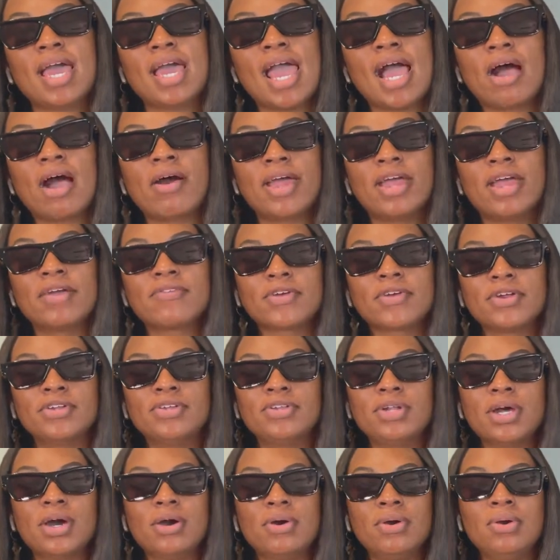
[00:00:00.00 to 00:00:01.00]
However,
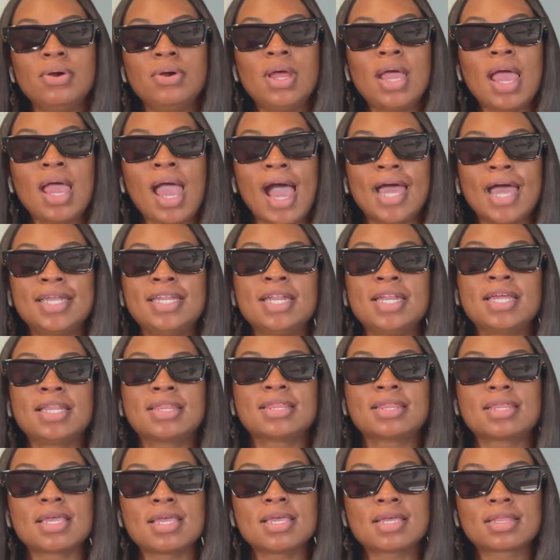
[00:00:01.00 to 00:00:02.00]
you know, I
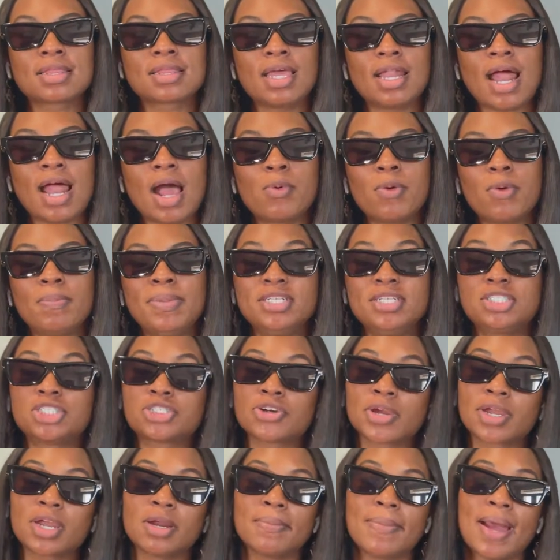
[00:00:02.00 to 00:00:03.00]
didn't think that I would be
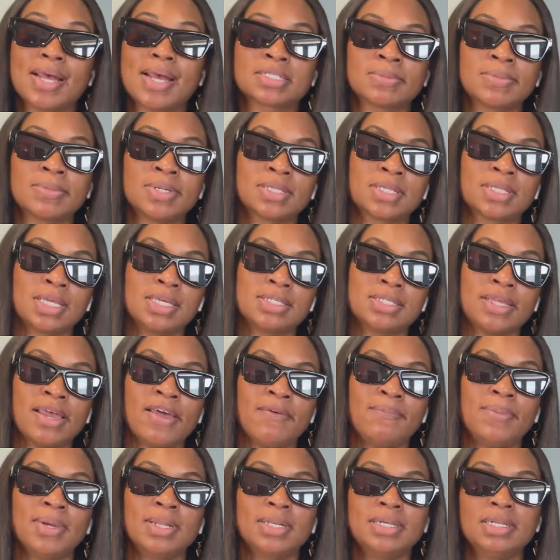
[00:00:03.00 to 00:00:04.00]
triggered by some of the things that
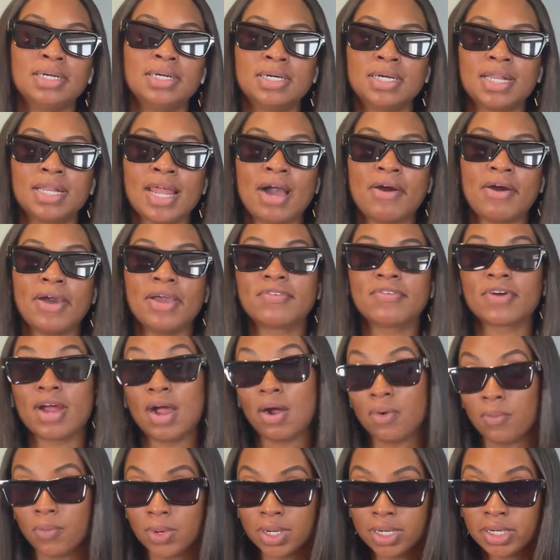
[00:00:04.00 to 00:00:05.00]
have been done. However,
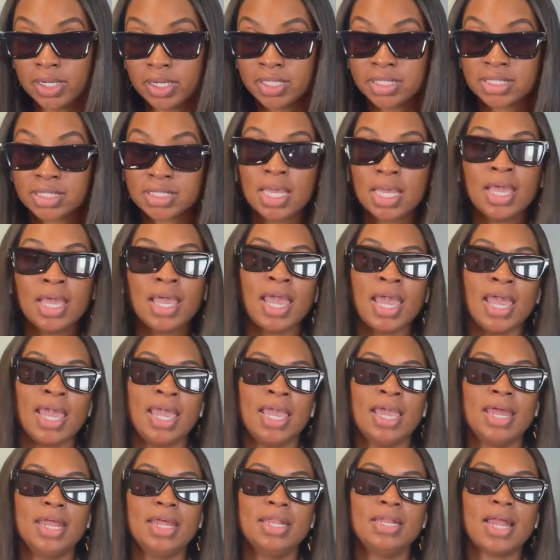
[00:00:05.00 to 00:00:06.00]
I was.
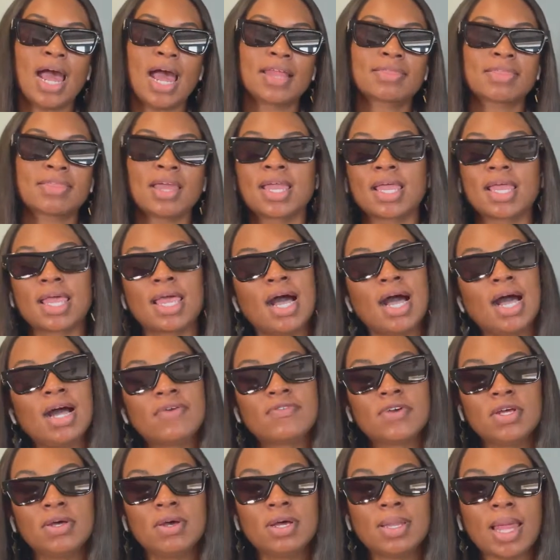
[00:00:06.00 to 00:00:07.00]
And I thank God
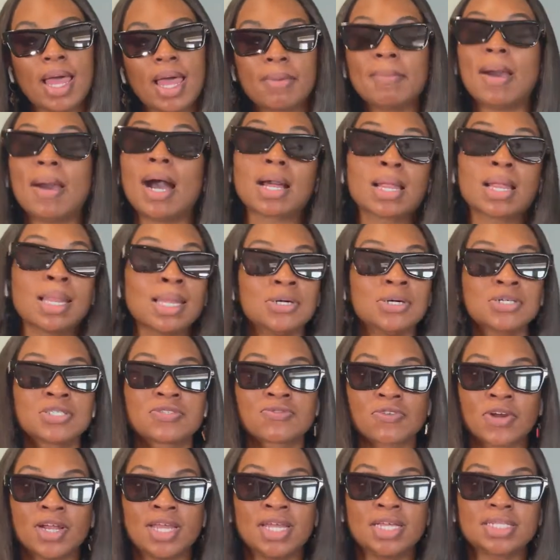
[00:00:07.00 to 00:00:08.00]
for, like, my close
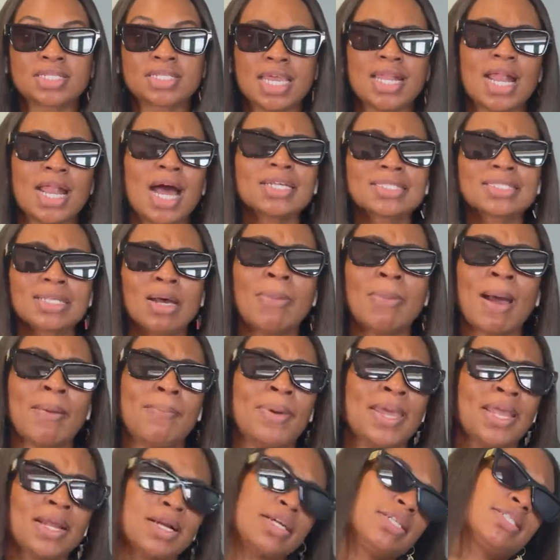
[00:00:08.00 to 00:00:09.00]
friends and also my
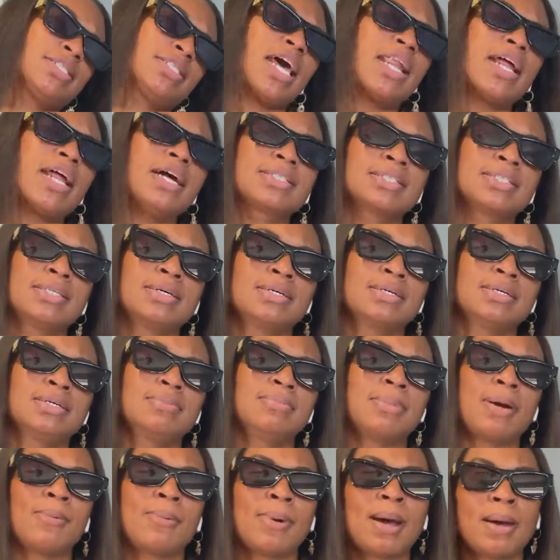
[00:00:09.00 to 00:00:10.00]
parents. Shout out to
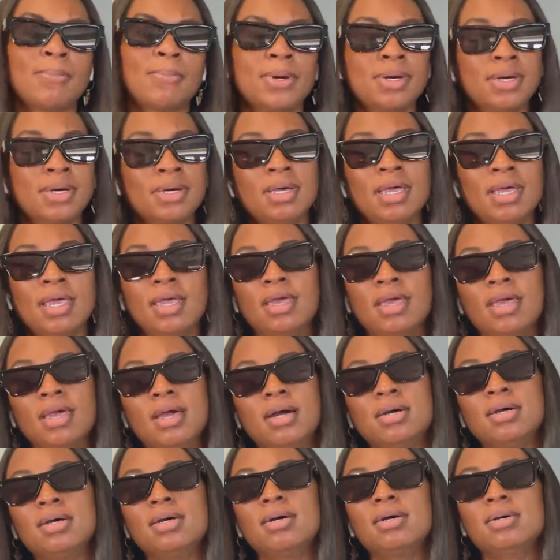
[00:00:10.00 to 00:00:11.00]
my mama
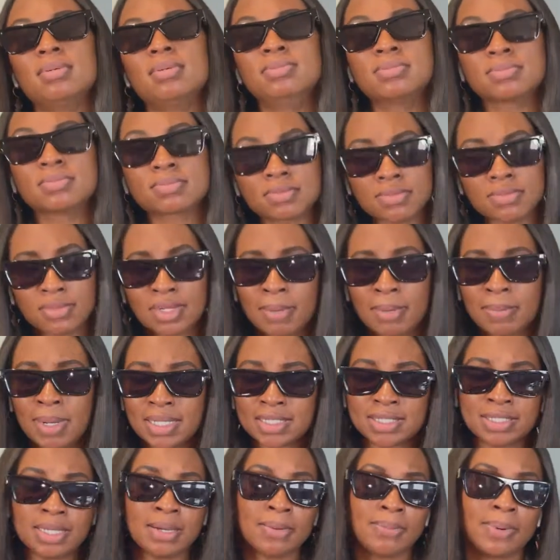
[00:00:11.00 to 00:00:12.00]
and my
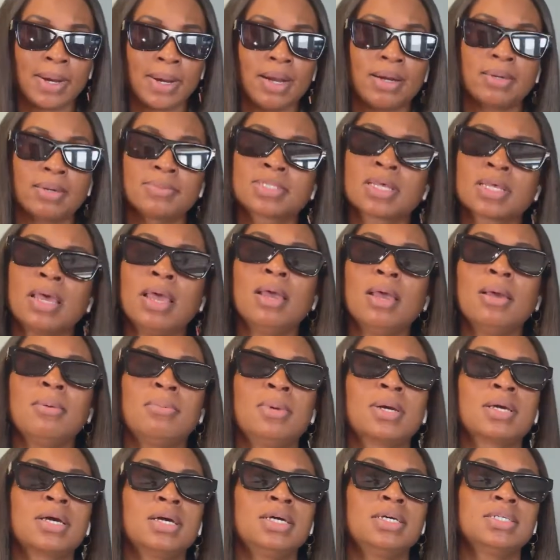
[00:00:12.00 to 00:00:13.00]
step pops,
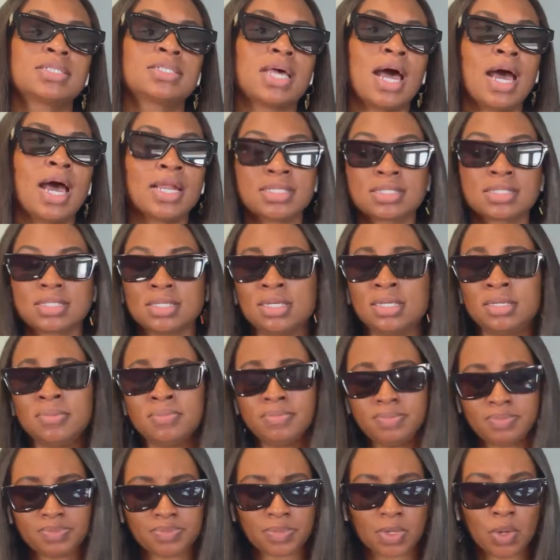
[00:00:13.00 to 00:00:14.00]
because honestly,
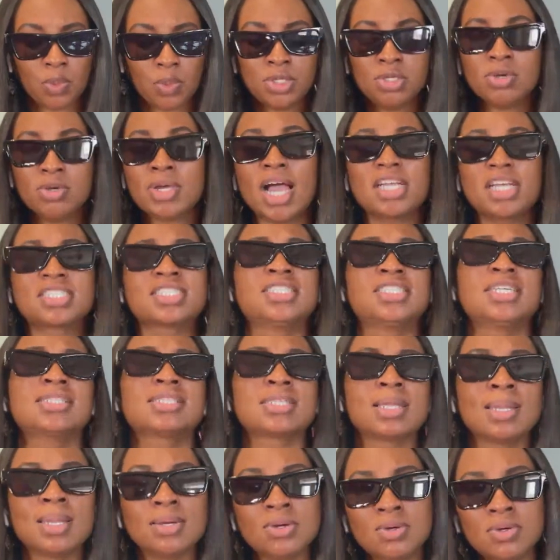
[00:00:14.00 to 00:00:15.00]
when you got shit
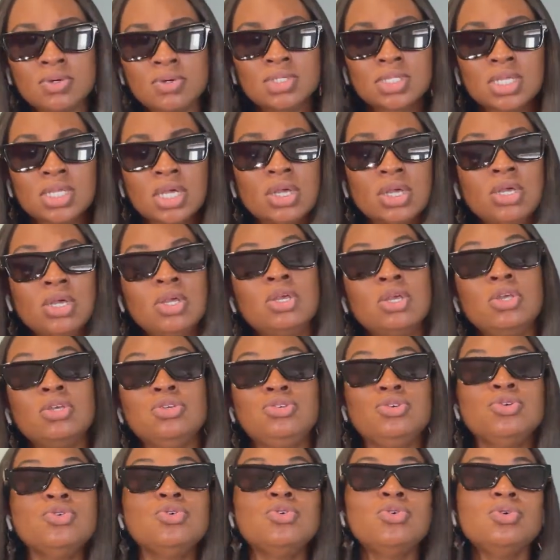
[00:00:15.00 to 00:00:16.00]
to lose,
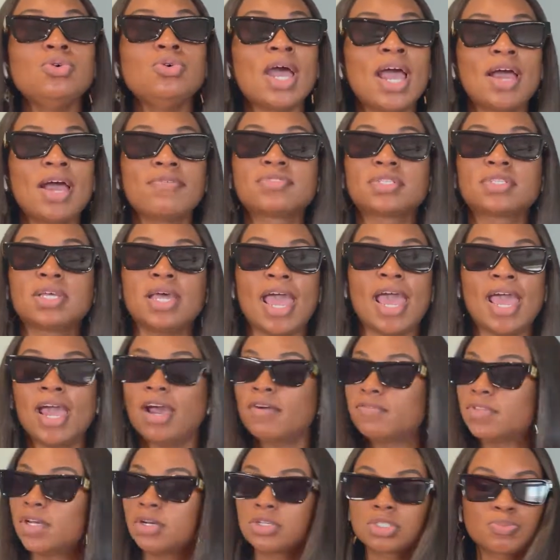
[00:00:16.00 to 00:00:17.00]
you have to
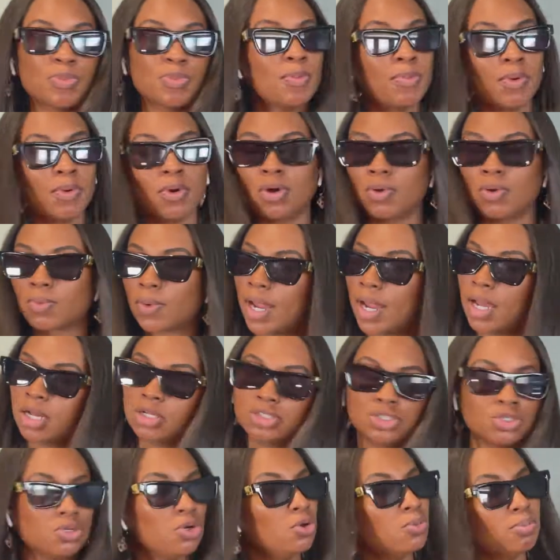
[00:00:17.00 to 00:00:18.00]
have those people
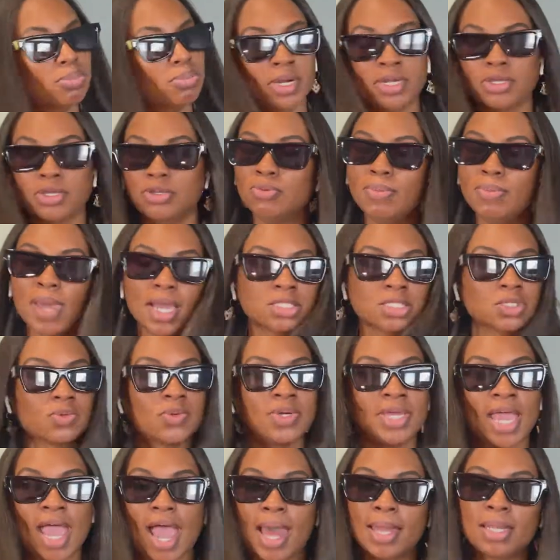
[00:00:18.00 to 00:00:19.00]
around you who bring you back to
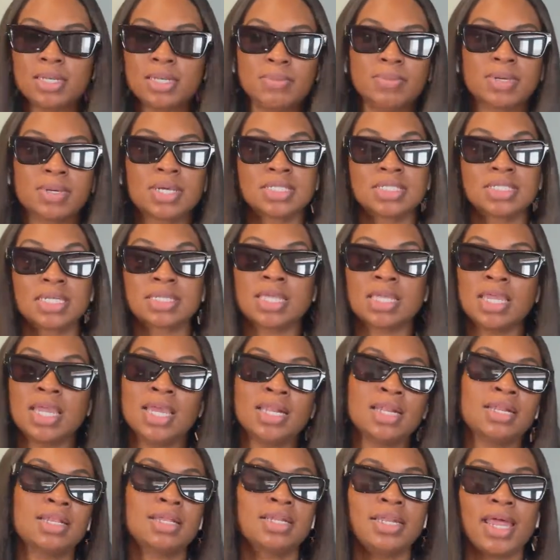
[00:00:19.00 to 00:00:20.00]
reality. Because at the
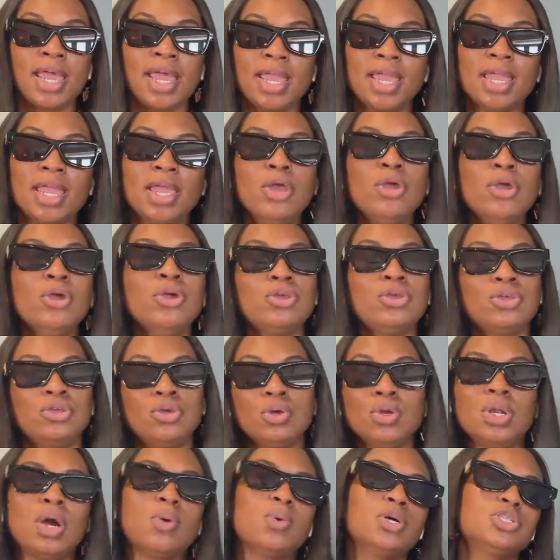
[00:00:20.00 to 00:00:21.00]
end of the day,
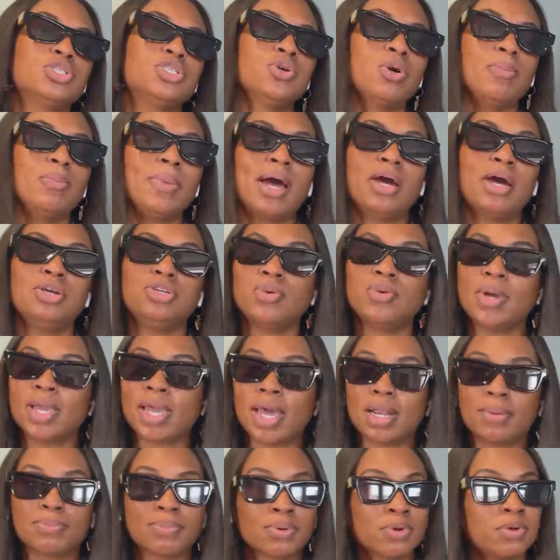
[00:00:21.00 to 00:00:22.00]
you know what you're about. You ain't
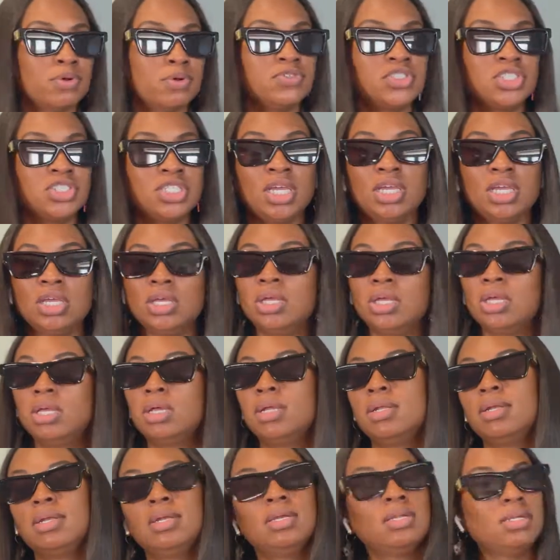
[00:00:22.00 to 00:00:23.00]
got to prove shit,
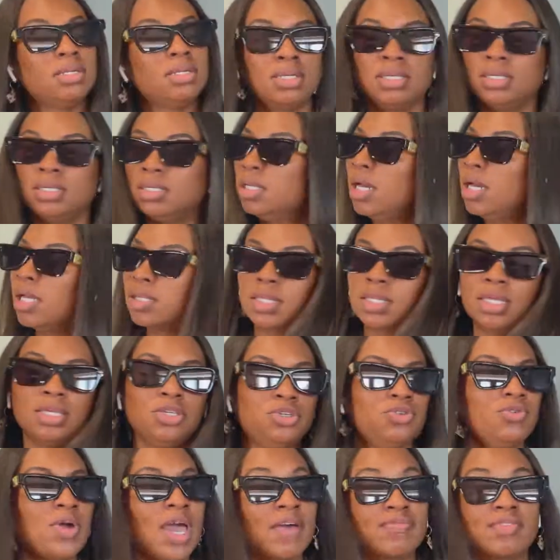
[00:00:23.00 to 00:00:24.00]
nothing.
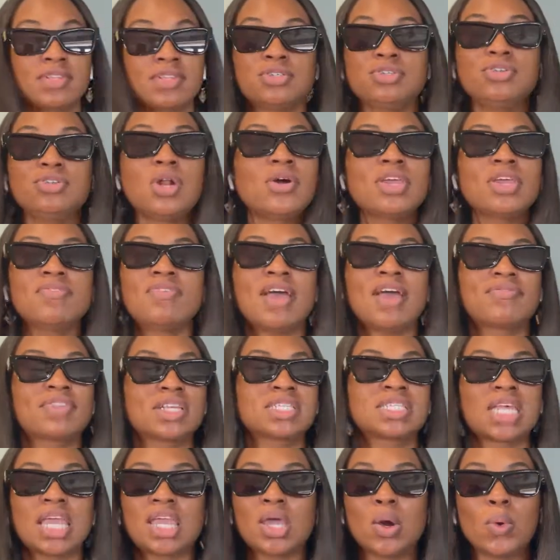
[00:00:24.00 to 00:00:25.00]
You don't even have to
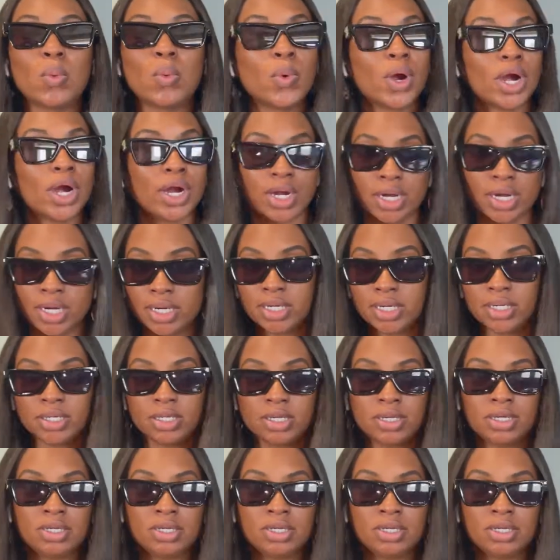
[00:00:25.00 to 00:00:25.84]
say a word.